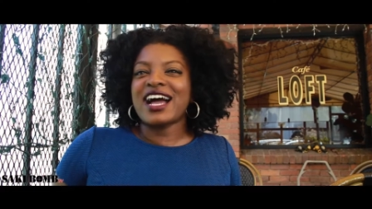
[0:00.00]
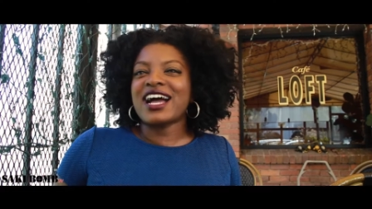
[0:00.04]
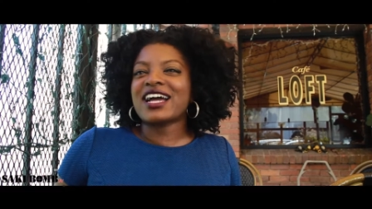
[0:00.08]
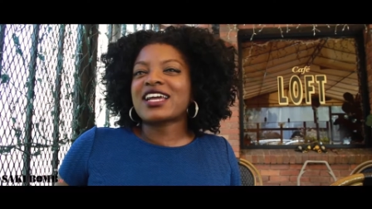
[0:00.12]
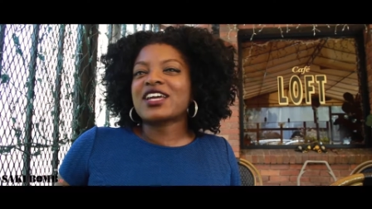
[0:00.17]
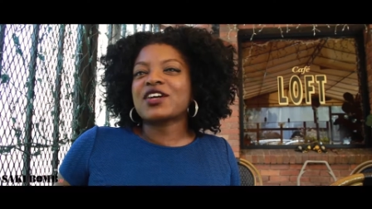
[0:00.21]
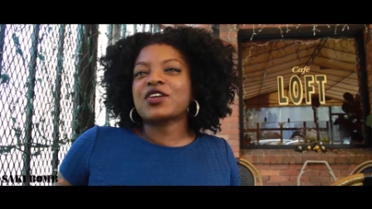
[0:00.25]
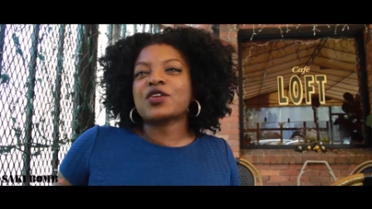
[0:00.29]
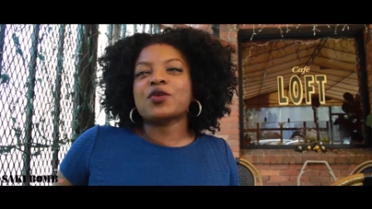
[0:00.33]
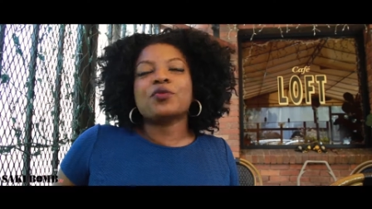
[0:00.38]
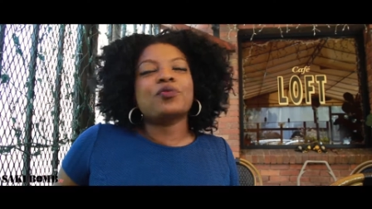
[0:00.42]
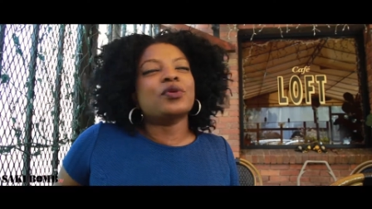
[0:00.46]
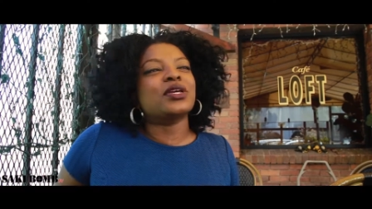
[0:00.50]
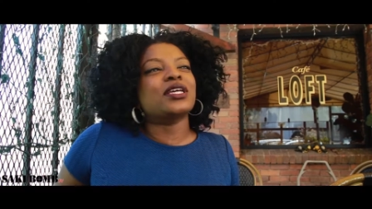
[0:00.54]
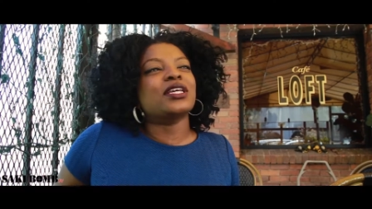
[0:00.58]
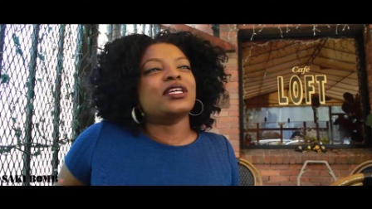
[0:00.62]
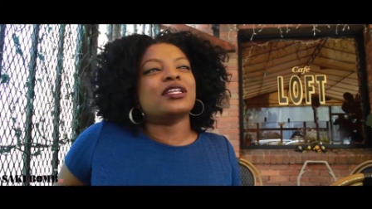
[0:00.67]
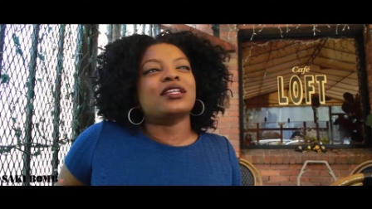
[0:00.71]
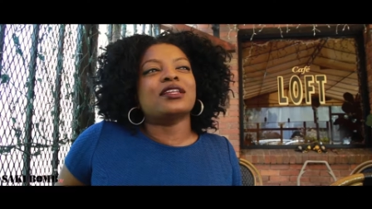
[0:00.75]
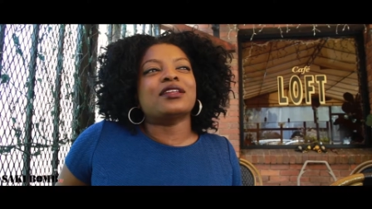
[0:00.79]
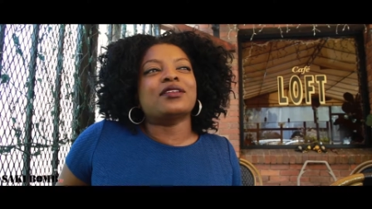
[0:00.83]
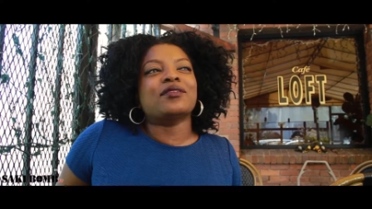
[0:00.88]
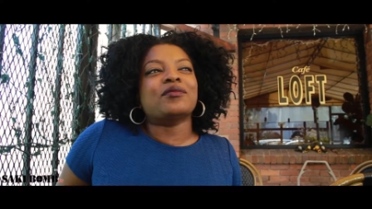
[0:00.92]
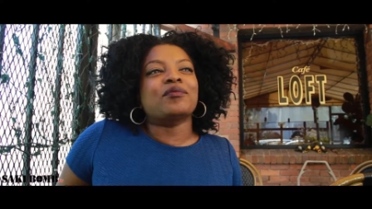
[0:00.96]
I could have
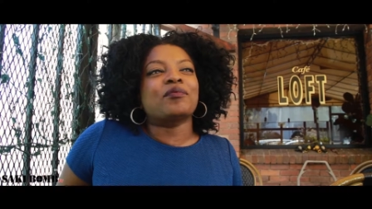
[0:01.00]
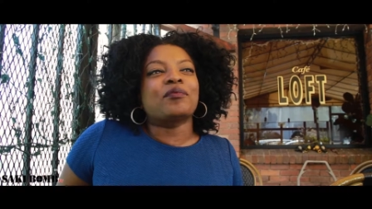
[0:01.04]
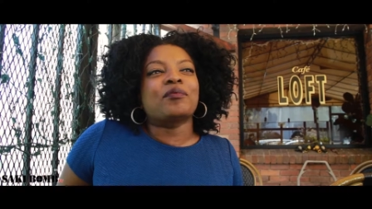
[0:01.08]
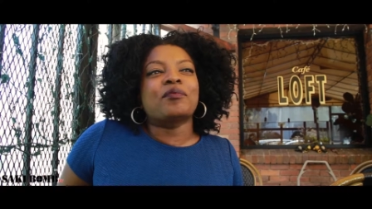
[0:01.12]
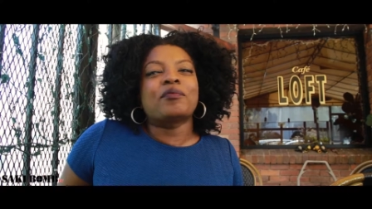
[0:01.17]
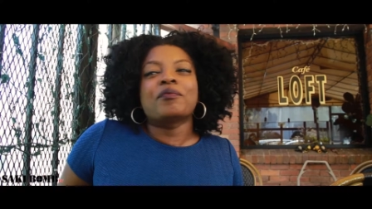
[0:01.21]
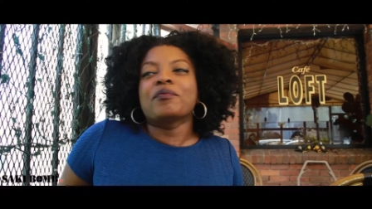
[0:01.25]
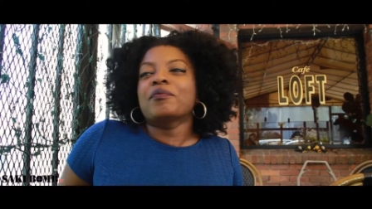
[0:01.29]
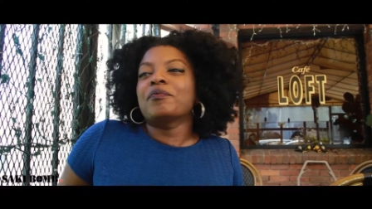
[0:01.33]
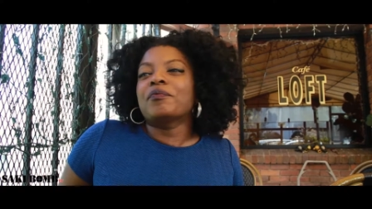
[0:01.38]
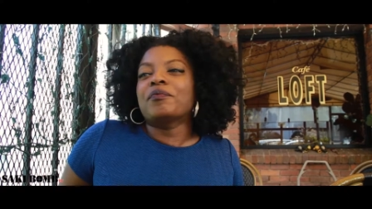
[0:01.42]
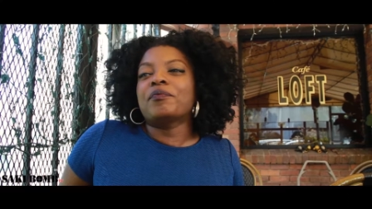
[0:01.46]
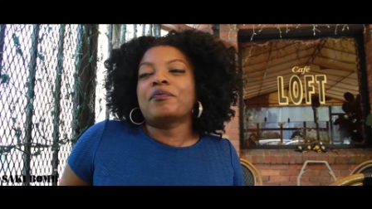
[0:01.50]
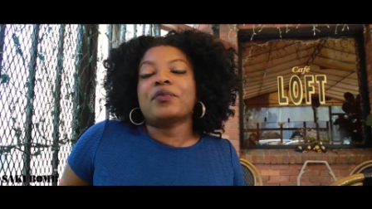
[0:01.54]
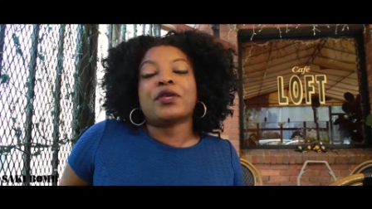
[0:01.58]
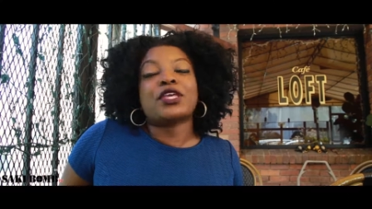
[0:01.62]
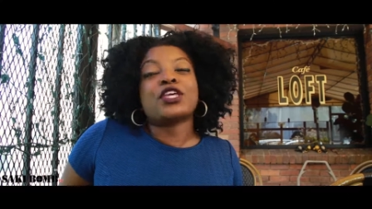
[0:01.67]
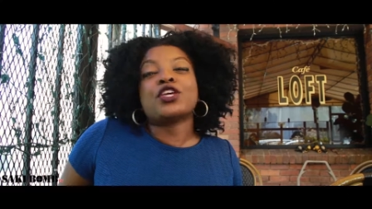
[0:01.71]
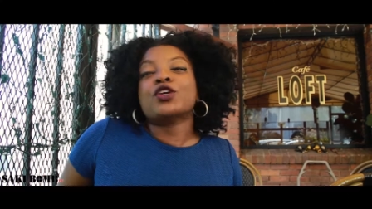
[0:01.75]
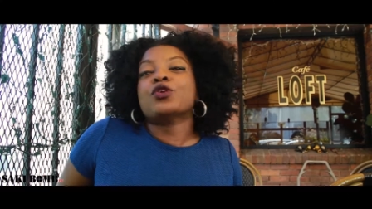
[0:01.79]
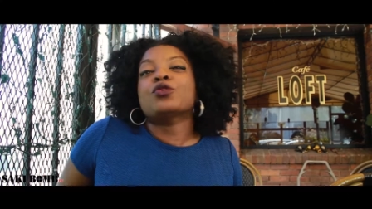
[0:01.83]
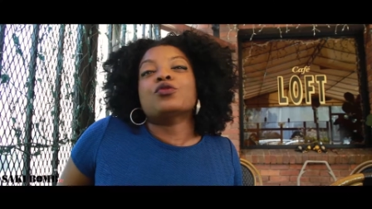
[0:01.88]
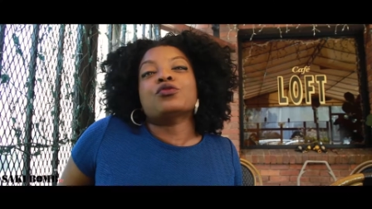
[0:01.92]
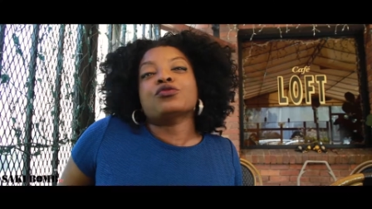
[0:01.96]
been
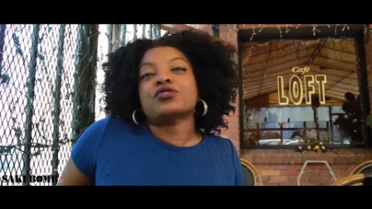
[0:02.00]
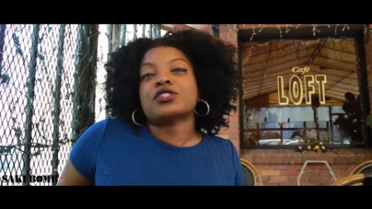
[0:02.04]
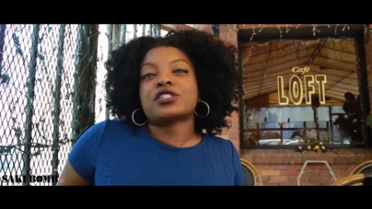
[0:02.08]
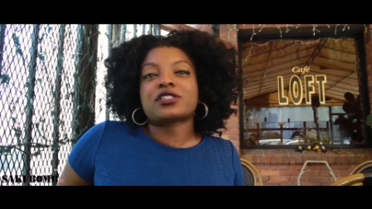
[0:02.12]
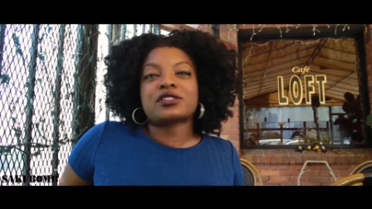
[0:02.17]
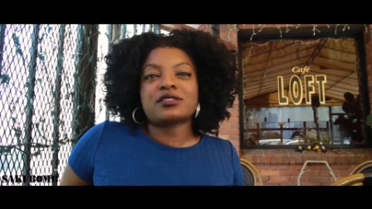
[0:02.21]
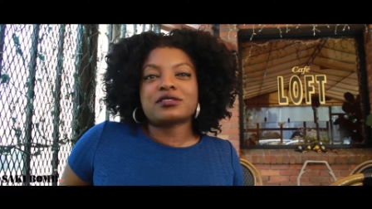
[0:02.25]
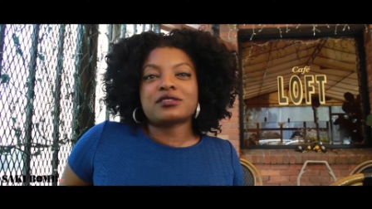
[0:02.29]
huge.